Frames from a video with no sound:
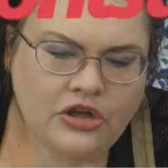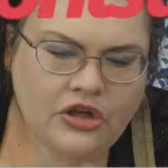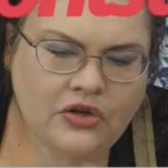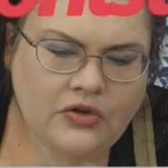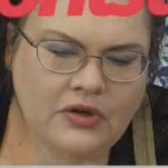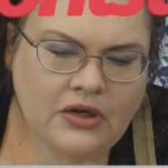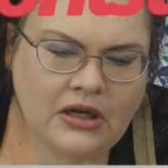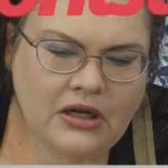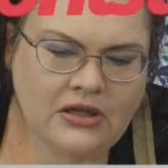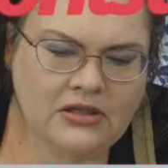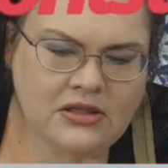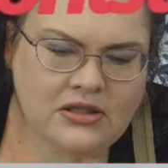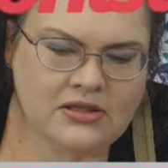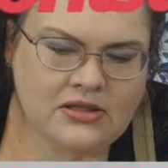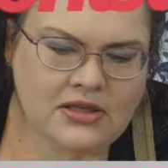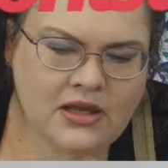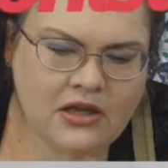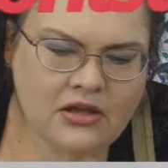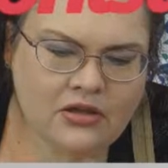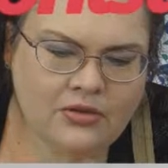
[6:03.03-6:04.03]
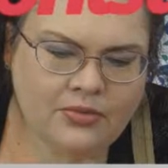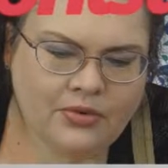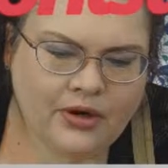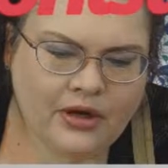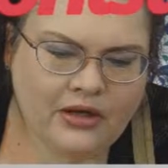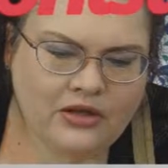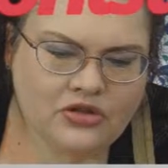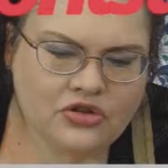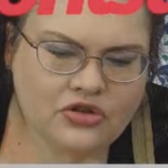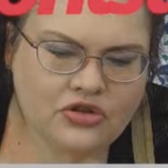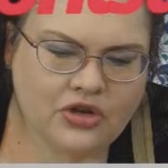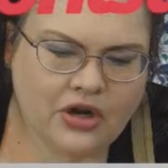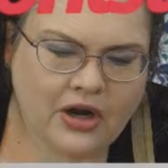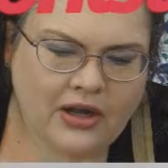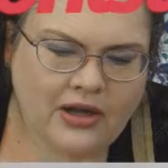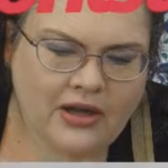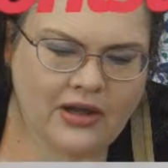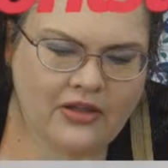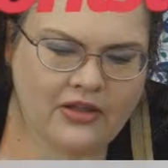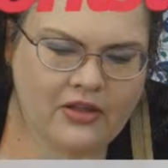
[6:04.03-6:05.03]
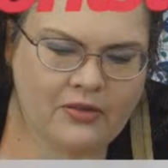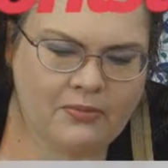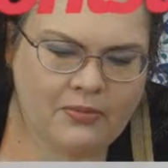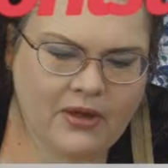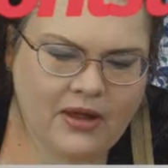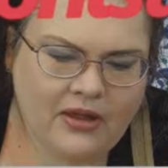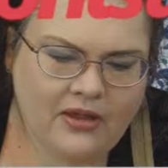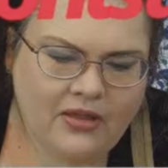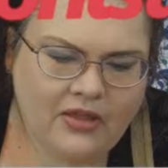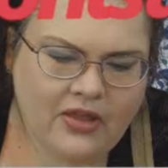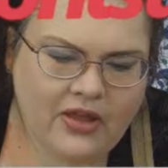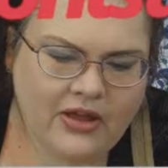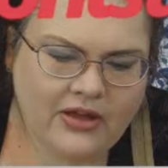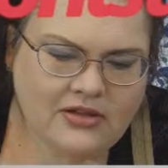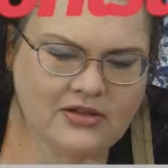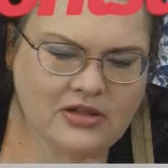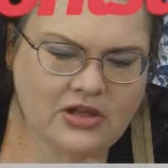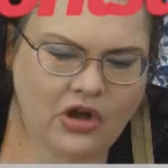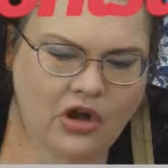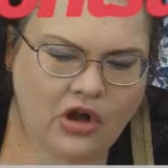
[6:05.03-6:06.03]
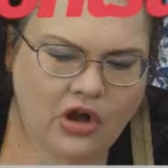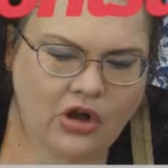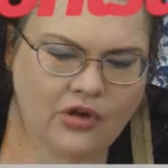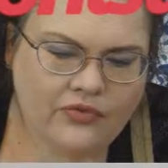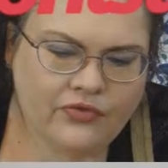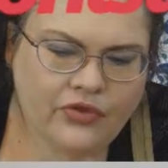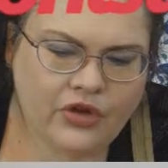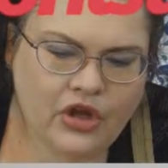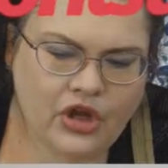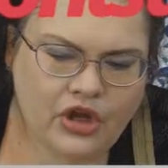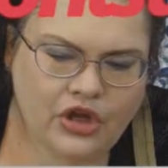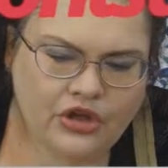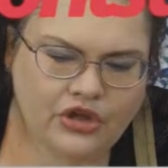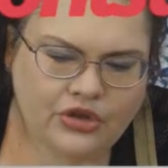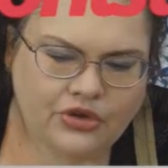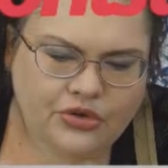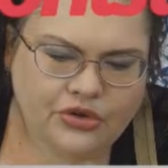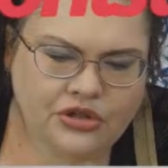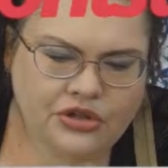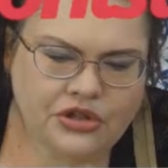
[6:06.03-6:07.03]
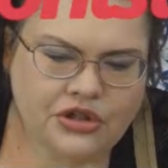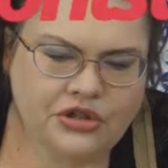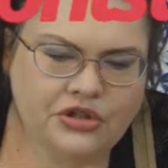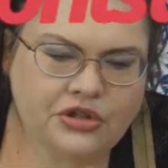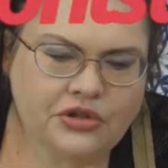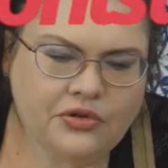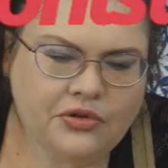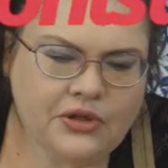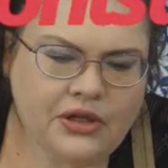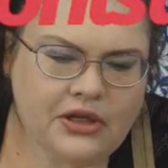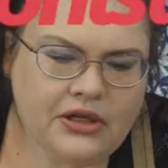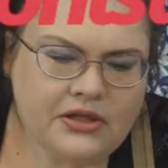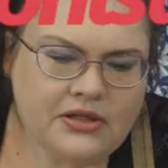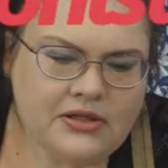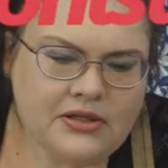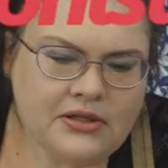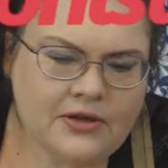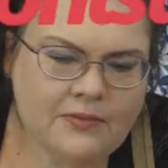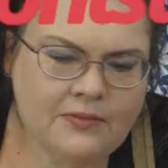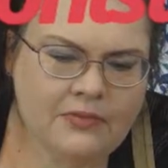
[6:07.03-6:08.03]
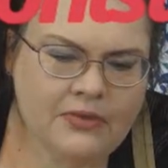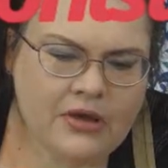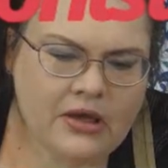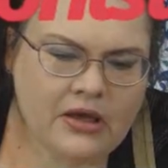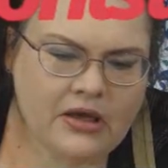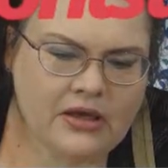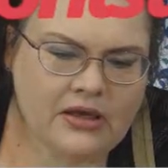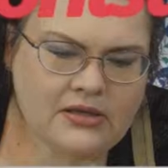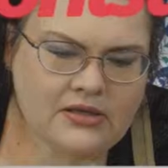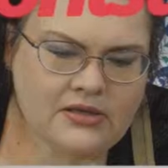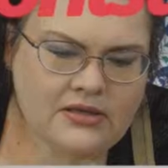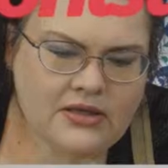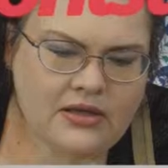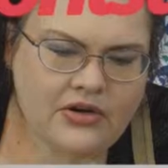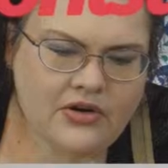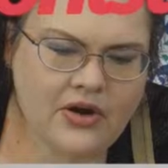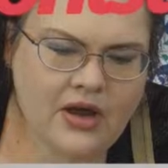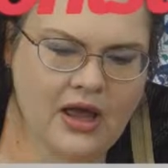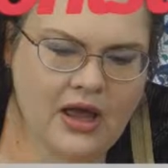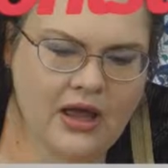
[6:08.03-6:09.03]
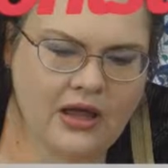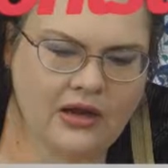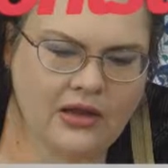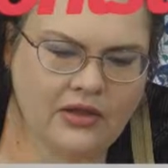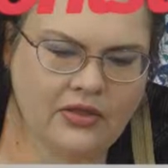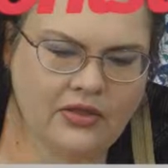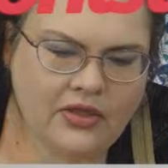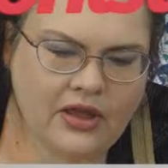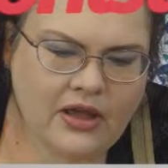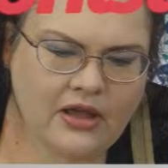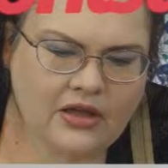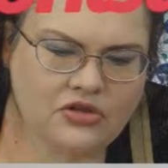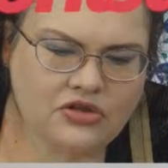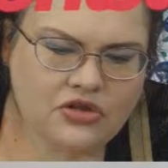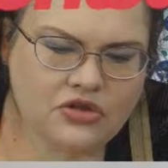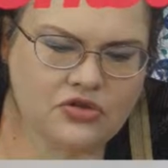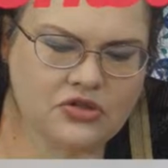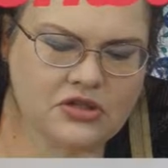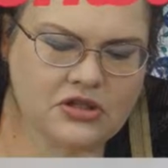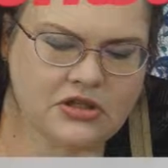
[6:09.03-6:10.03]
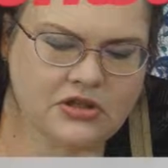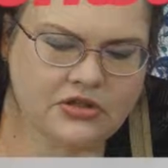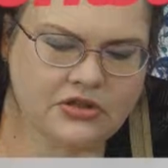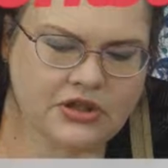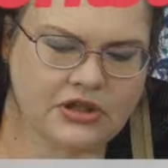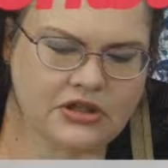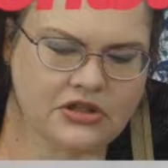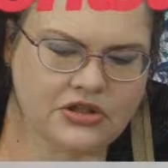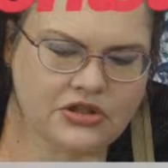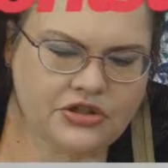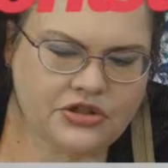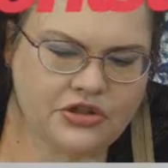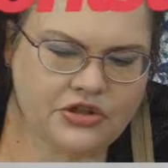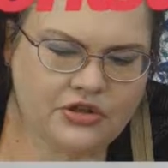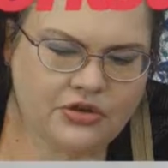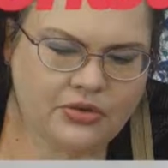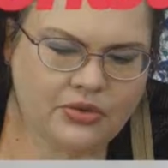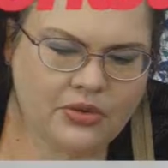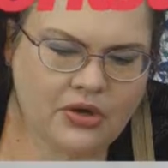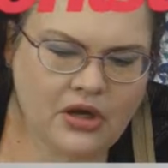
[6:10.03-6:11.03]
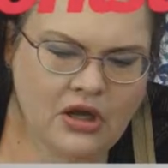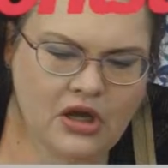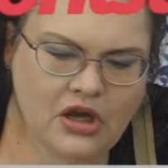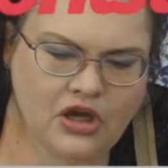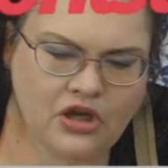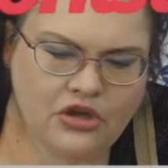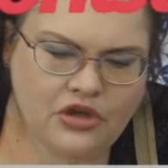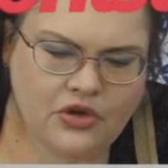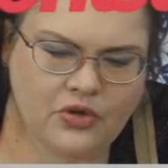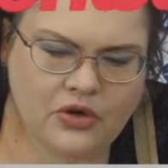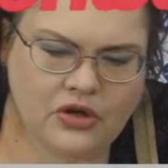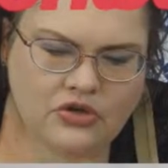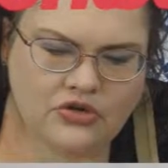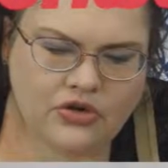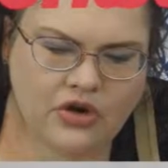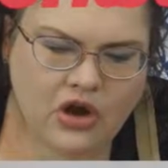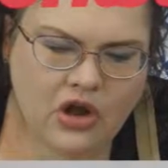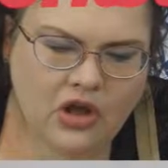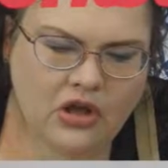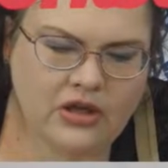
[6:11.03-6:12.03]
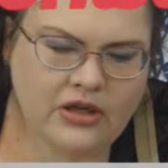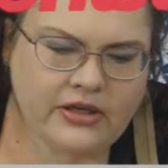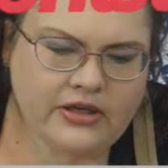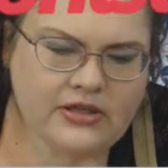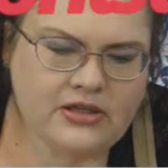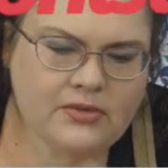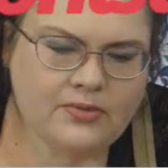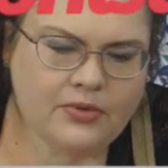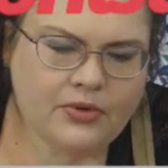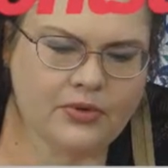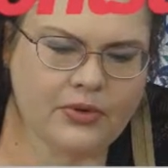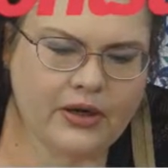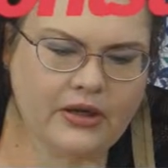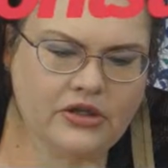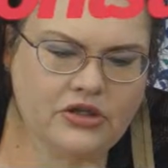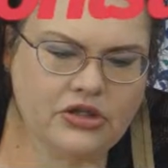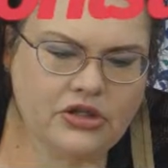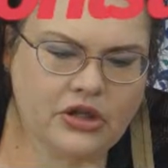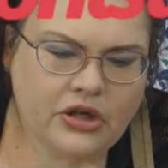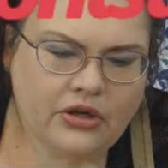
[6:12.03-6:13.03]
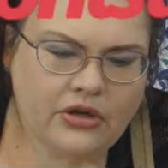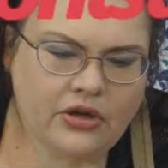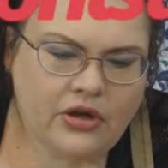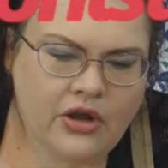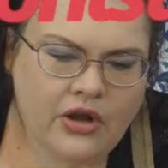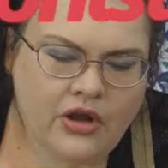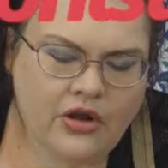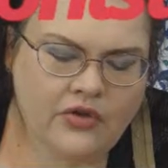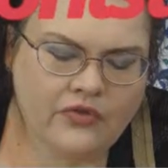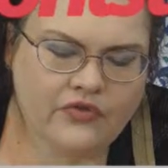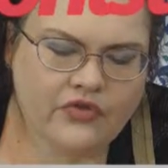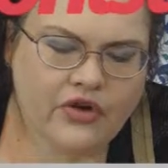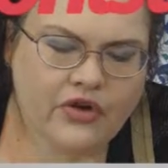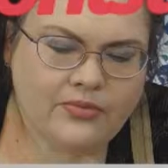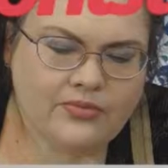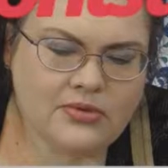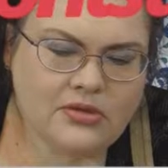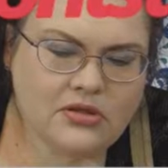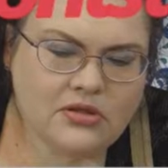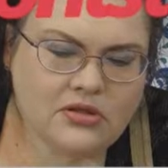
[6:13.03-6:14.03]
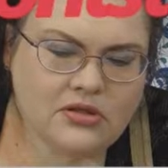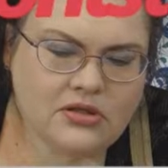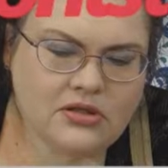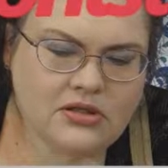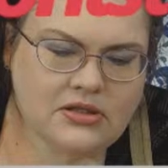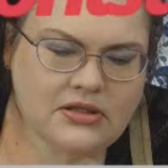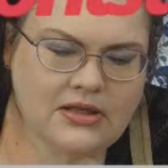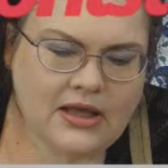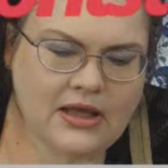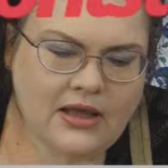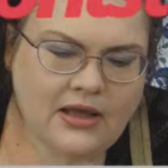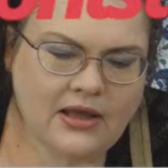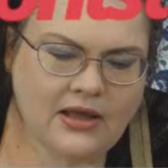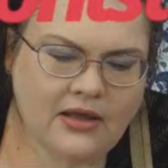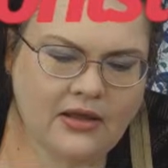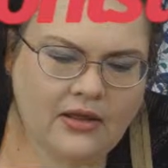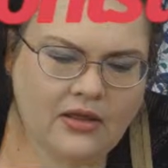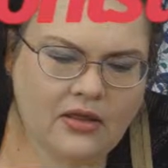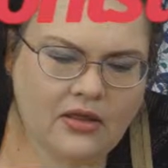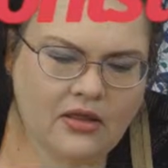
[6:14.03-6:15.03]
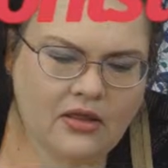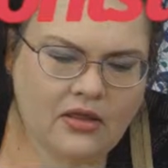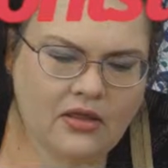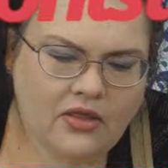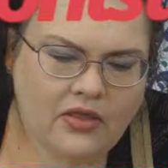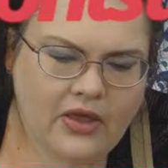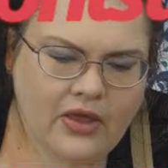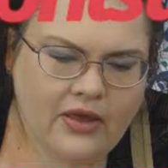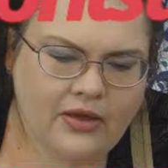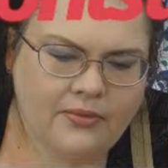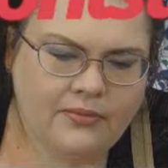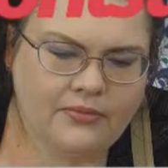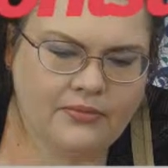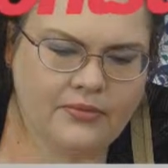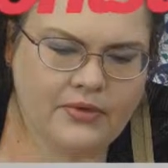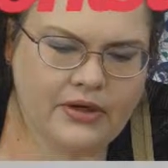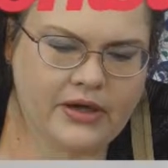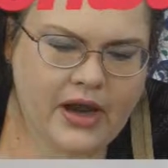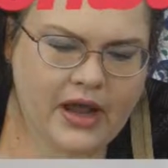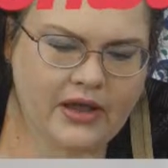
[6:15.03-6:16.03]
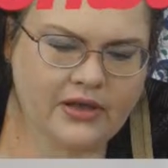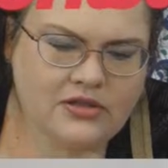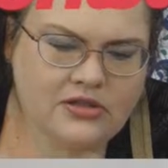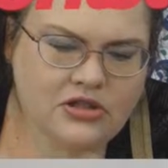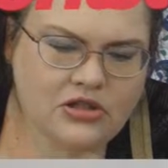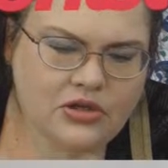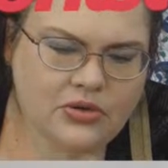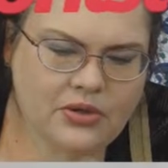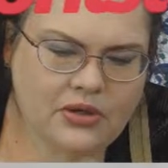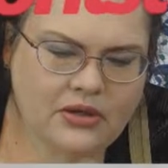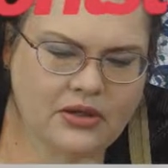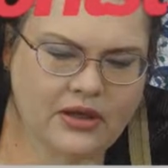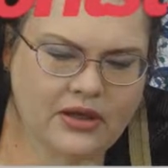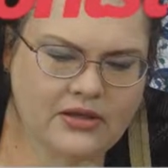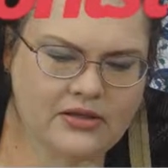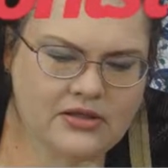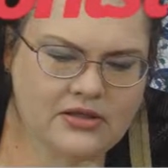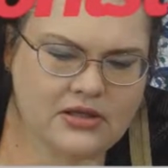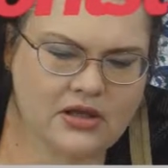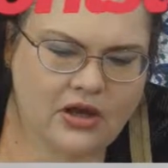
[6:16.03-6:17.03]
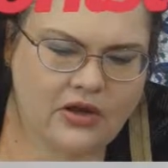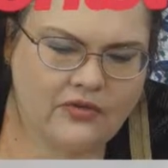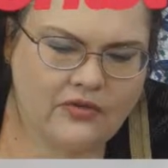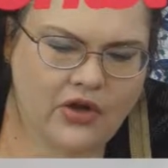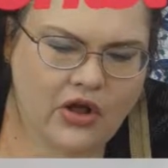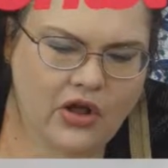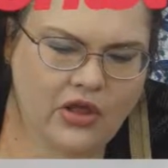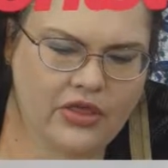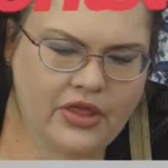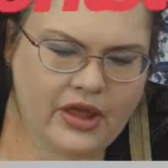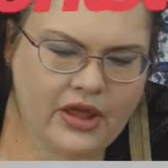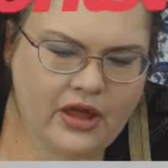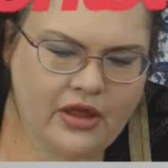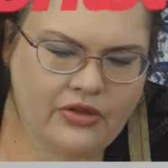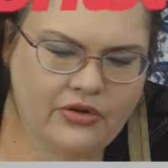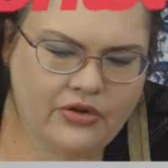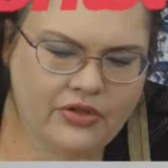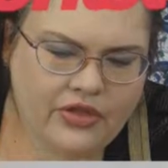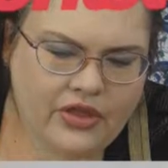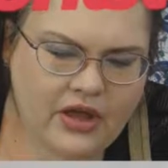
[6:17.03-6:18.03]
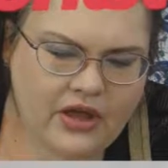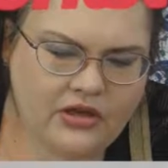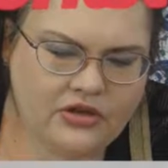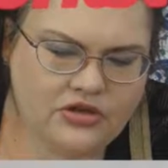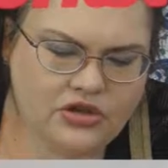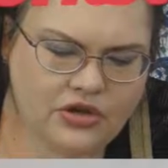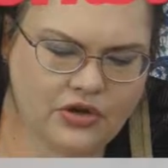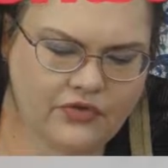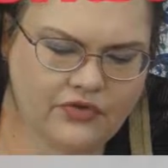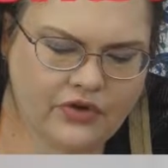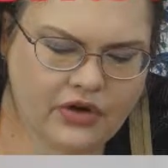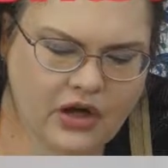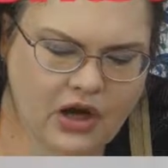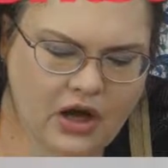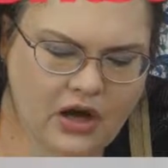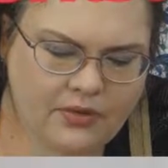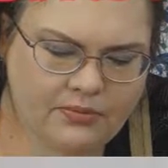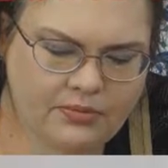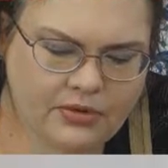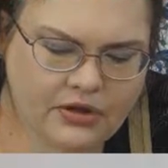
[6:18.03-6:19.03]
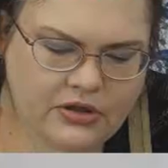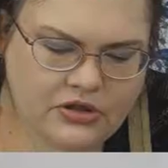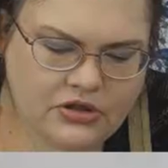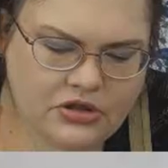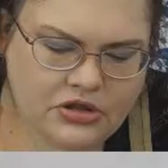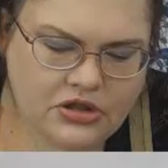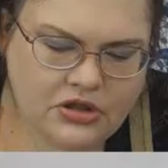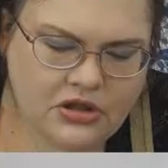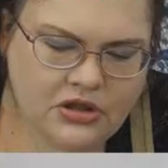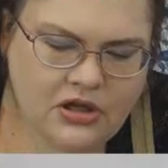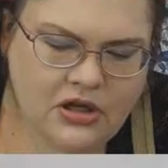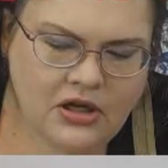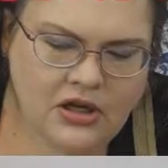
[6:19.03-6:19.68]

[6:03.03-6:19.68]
You need to celebrate striking the big things off your to-do list. Consider adding things you still need to do. You can draw inspiration from seeing them next to a list of all the other things you've accomplished.